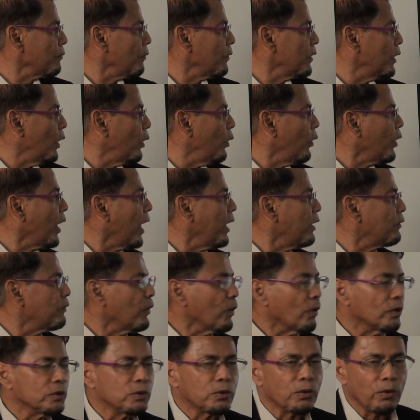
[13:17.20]
The loci
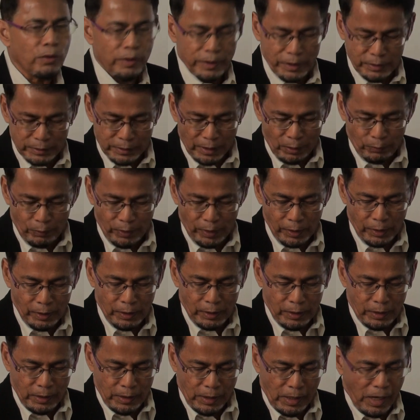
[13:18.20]
of control is our
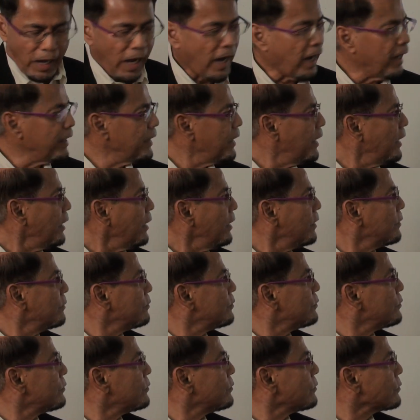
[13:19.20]
heart.
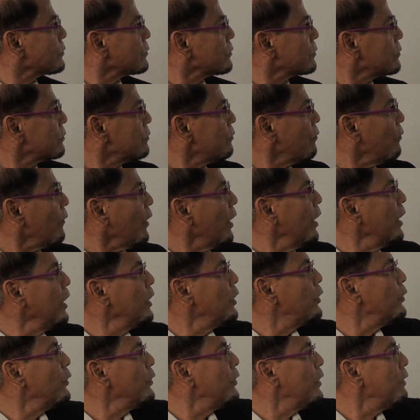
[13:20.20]

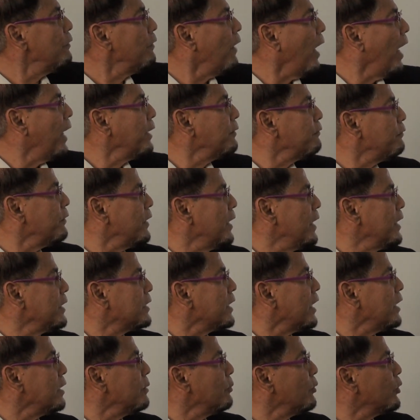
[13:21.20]
Intuitive heart,
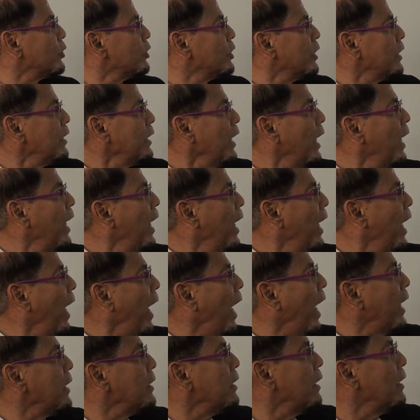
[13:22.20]
feelings and emotion
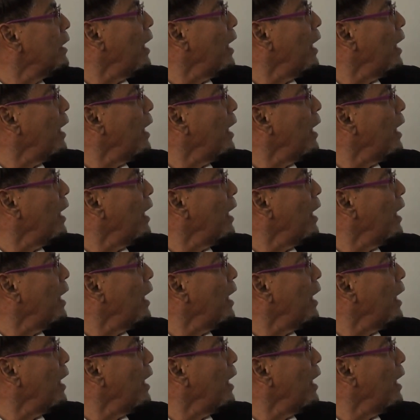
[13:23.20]
at the